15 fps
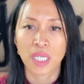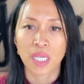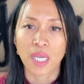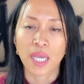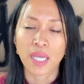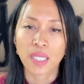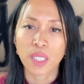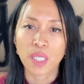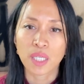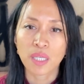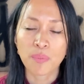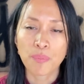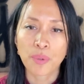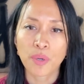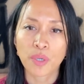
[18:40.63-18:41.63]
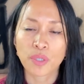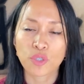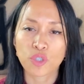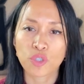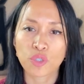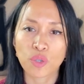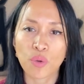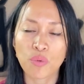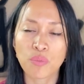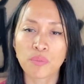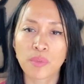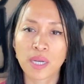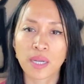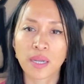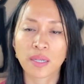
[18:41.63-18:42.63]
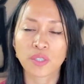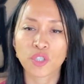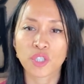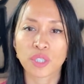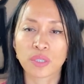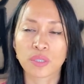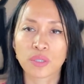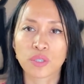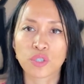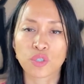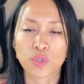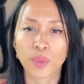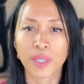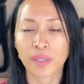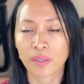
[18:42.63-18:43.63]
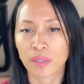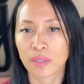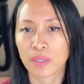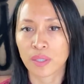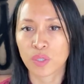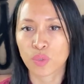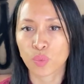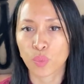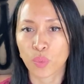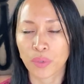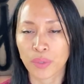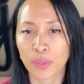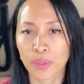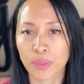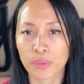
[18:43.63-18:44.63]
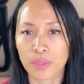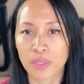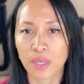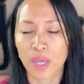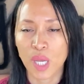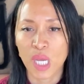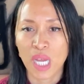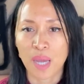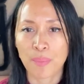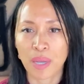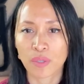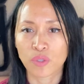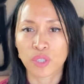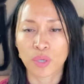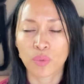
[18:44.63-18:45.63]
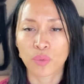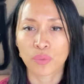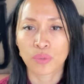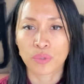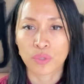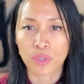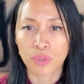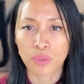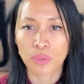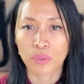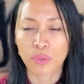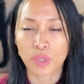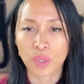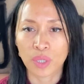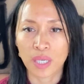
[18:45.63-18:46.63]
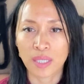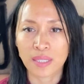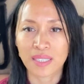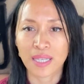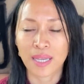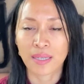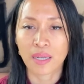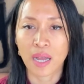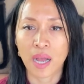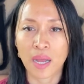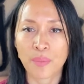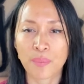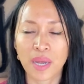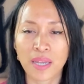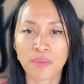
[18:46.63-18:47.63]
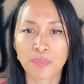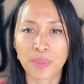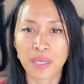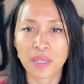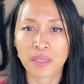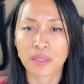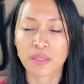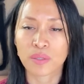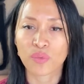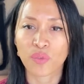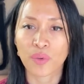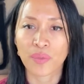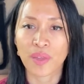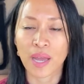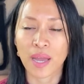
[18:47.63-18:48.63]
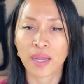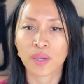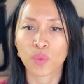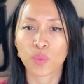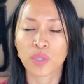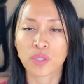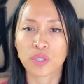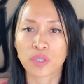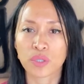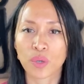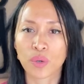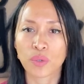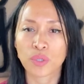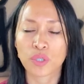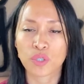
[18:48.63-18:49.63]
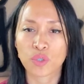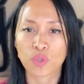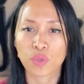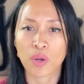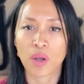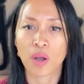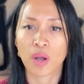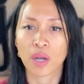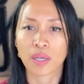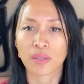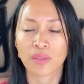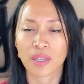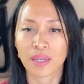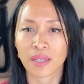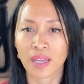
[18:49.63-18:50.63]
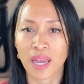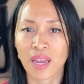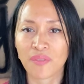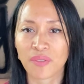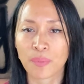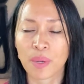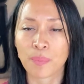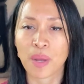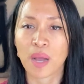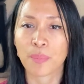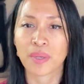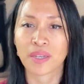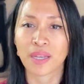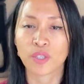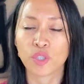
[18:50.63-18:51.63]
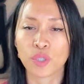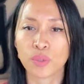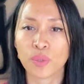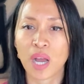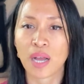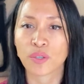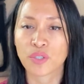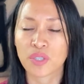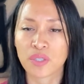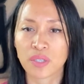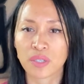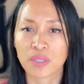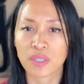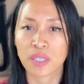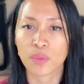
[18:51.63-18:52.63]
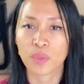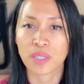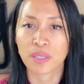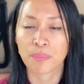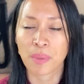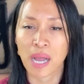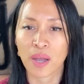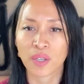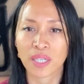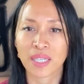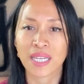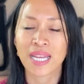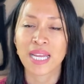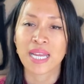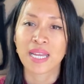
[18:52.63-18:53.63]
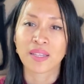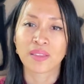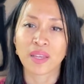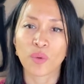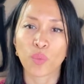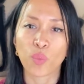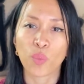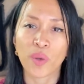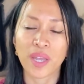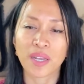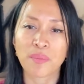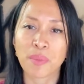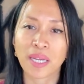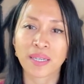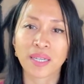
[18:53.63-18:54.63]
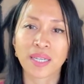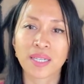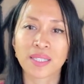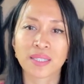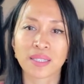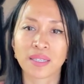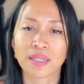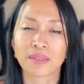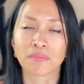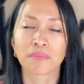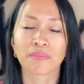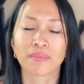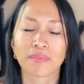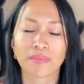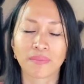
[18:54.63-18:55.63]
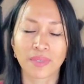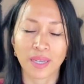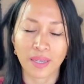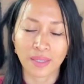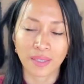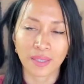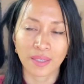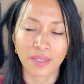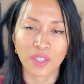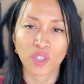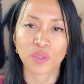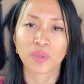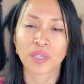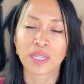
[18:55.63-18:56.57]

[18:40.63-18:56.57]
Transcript: And he put so much strength in his words about don't do drugs. And my obedience for that was so strong that it came from my papa, and I knew how serious he was about it, that when my cousin, not kidding you,